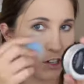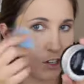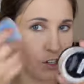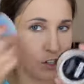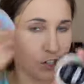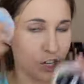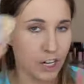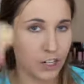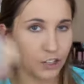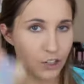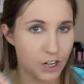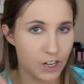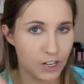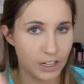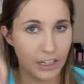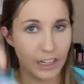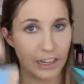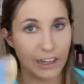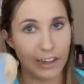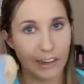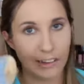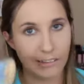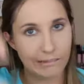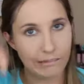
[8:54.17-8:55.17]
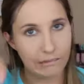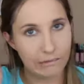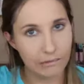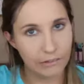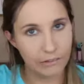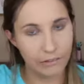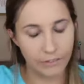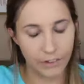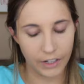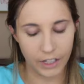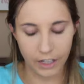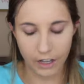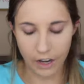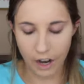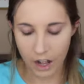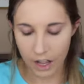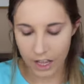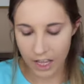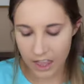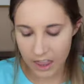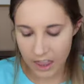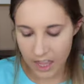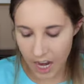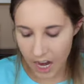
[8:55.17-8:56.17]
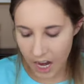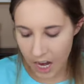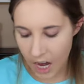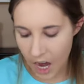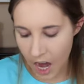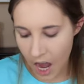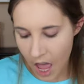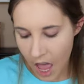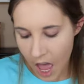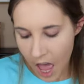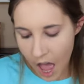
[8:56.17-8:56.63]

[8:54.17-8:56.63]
You're not trying to like fit it all in there,